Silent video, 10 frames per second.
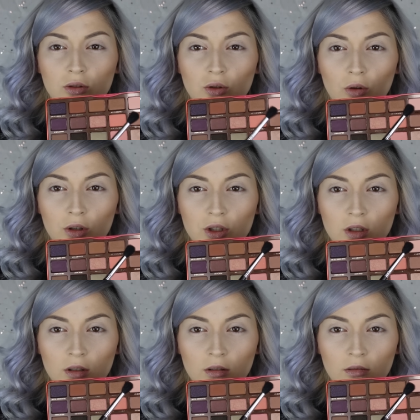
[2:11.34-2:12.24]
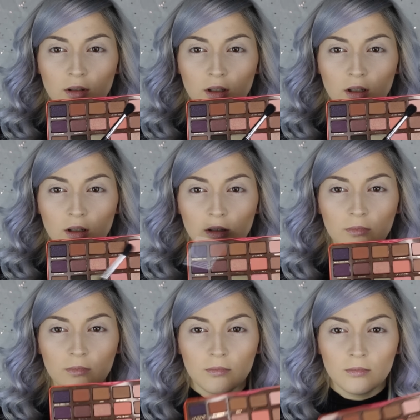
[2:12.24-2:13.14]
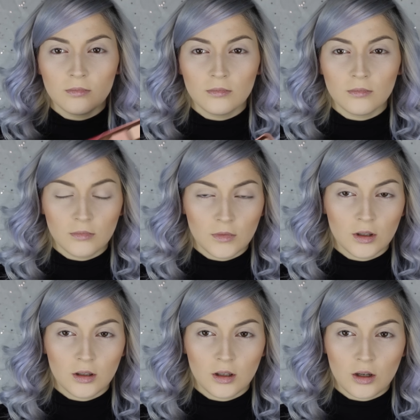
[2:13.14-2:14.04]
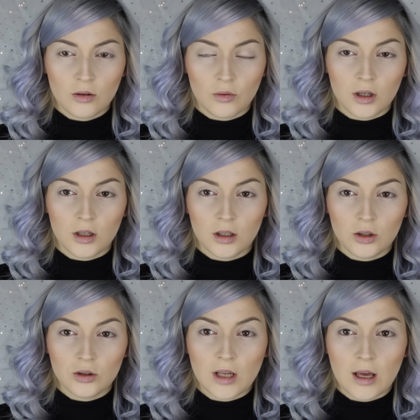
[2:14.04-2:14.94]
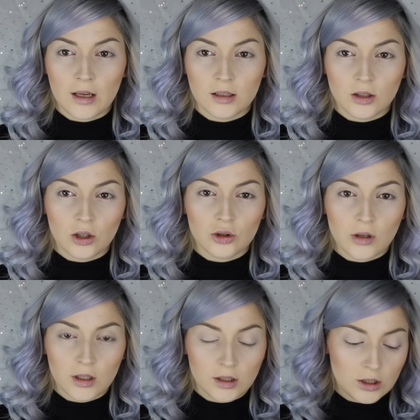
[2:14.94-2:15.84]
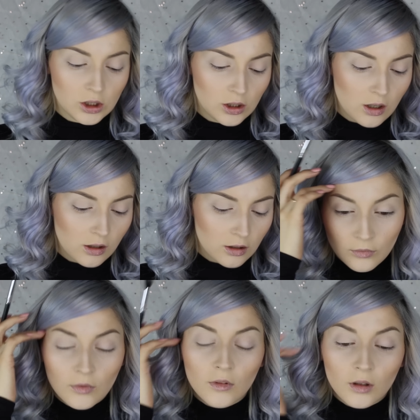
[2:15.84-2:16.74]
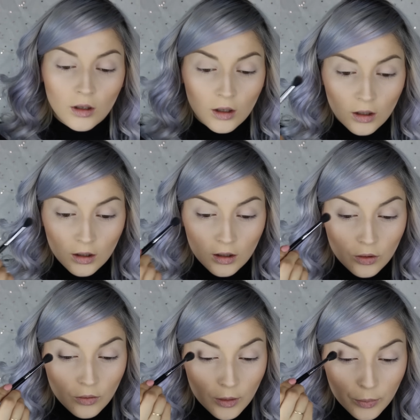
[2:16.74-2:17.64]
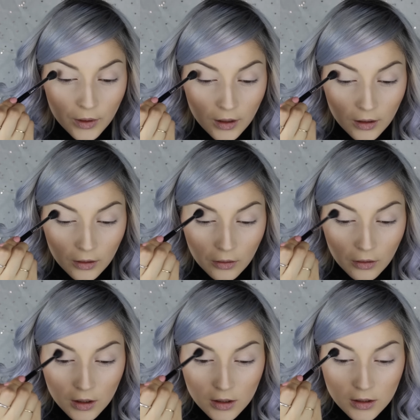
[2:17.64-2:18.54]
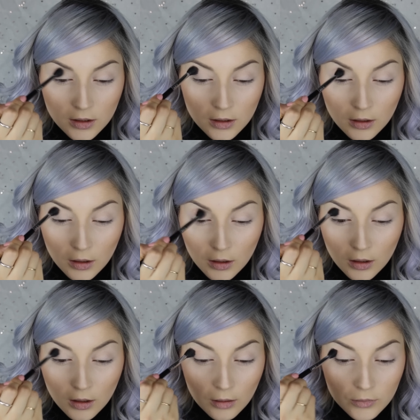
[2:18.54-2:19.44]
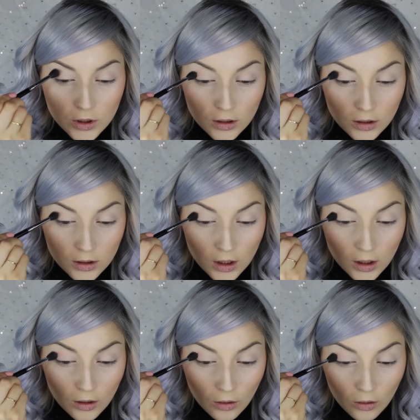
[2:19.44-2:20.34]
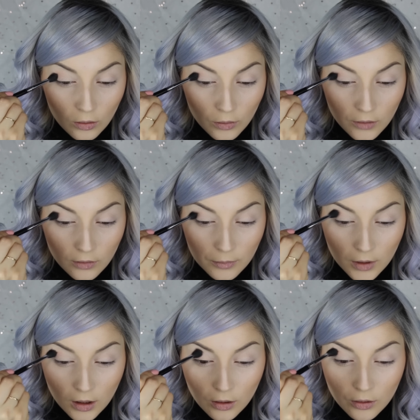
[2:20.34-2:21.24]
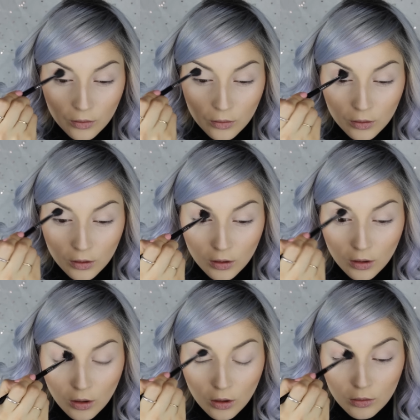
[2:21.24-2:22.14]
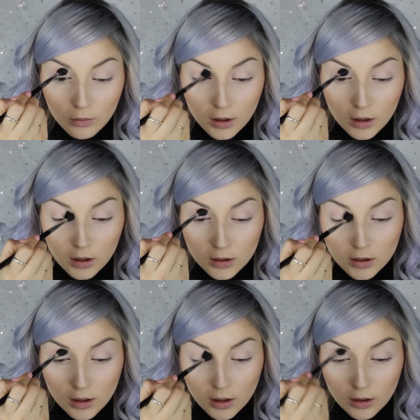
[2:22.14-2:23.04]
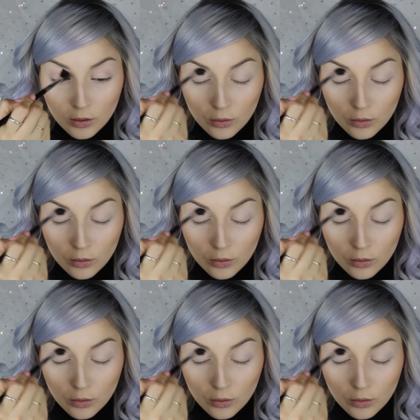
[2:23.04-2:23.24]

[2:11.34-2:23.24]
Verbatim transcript: Georgia right here. And we're going to use that as our transition color. And you want to put it in the crease. I'm just going to take it all the way from the outer corner all the way into the inner